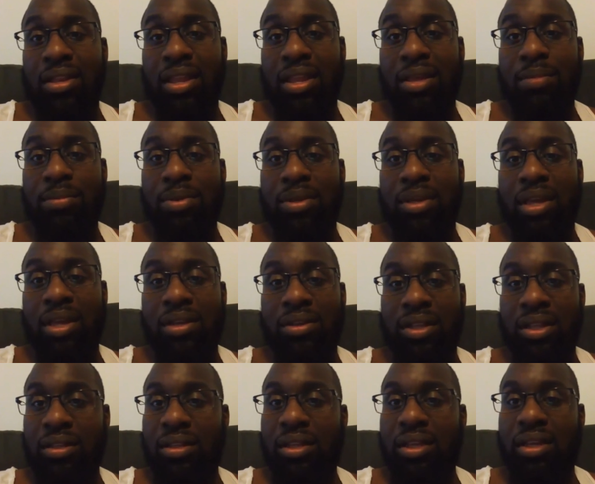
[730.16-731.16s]
The NBA
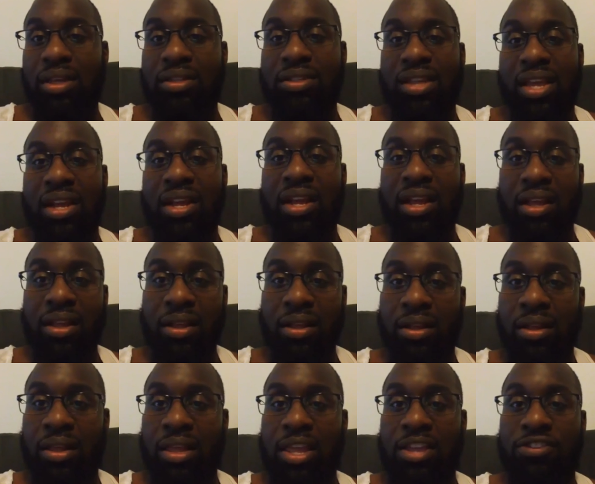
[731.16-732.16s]
D League is
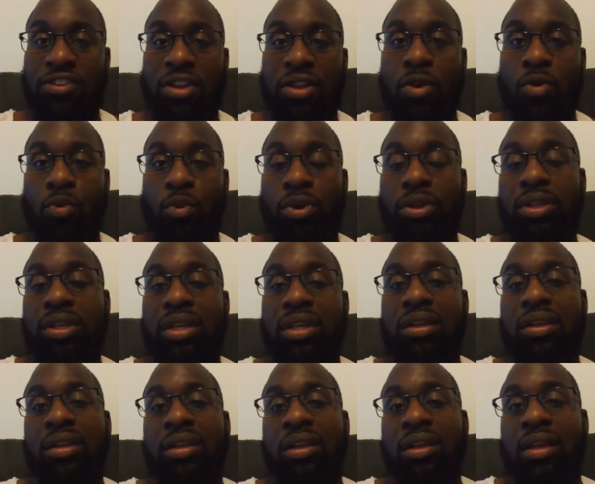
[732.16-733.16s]
in a
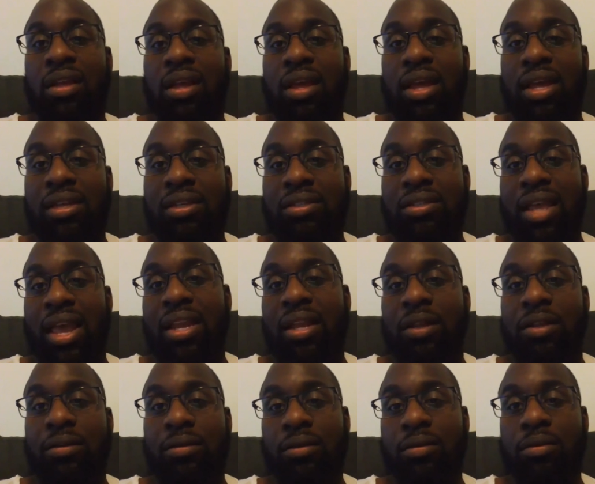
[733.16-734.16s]
really
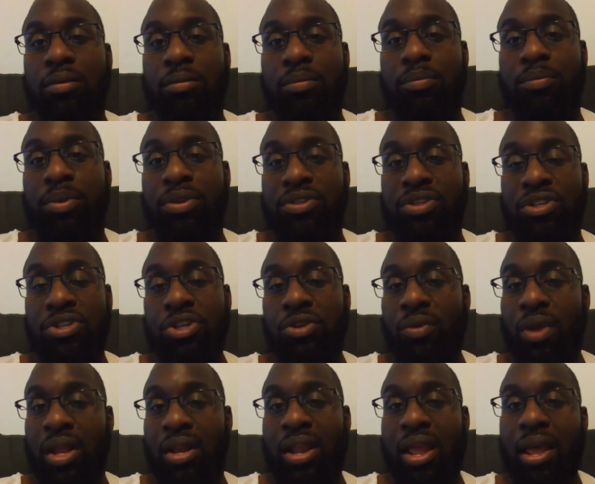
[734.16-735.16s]
exciting
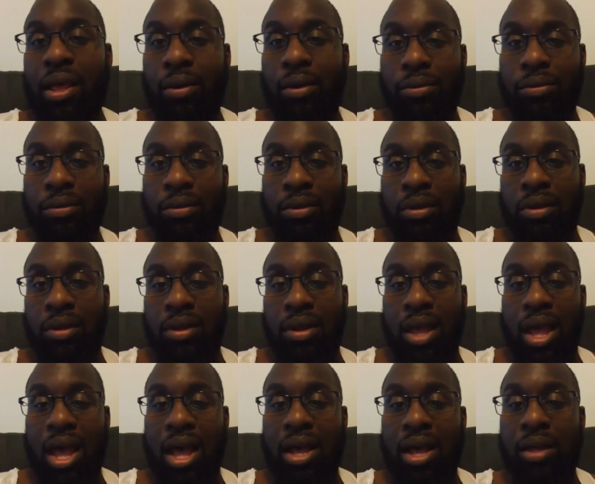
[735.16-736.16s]
position right now,
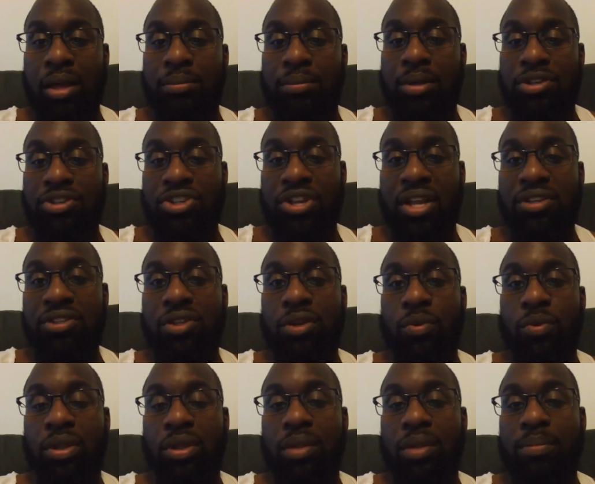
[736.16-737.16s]
a chance
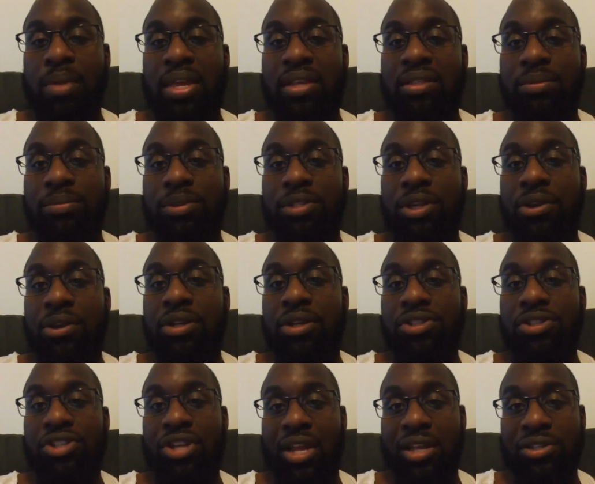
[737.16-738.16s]
to really make some
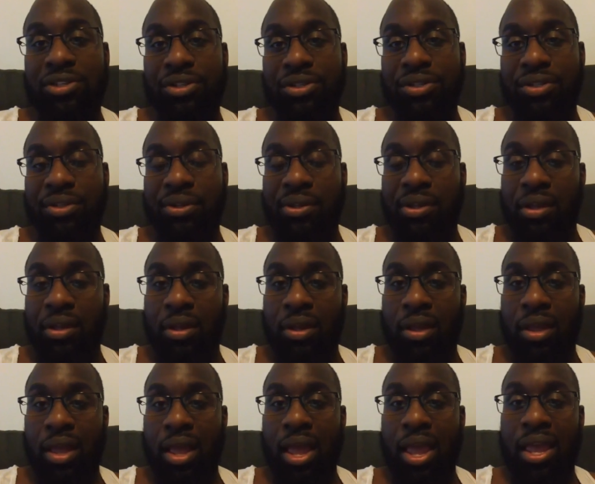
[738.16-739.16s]
serious changes
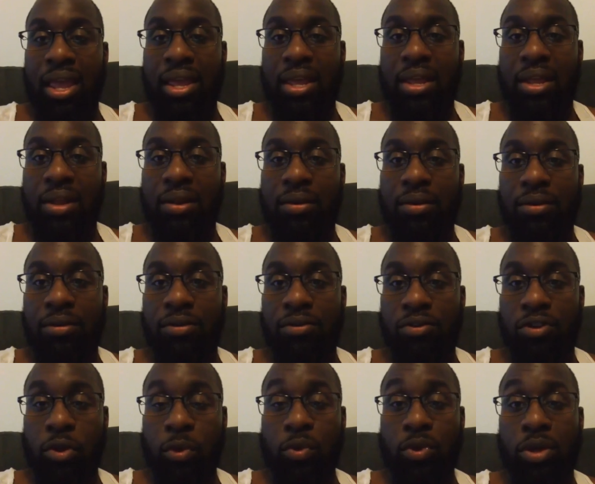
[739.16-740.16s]
and
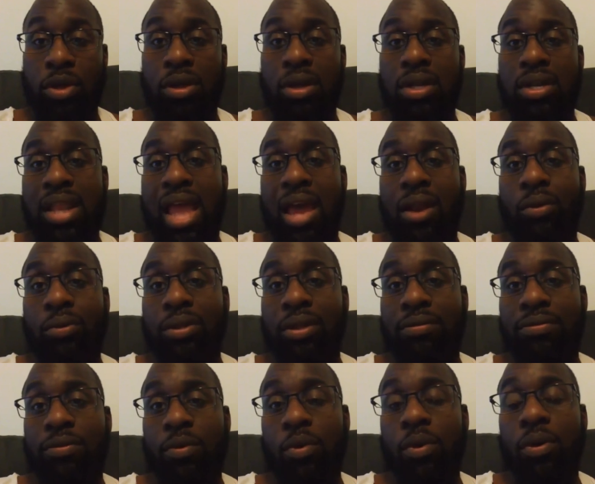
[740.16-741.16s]
do good not
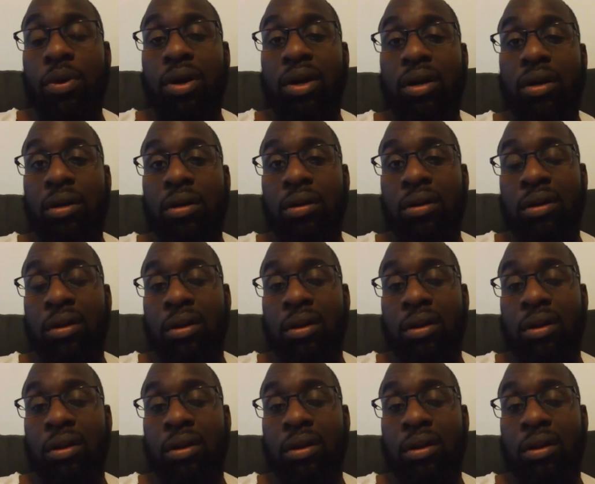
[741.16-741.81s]
only for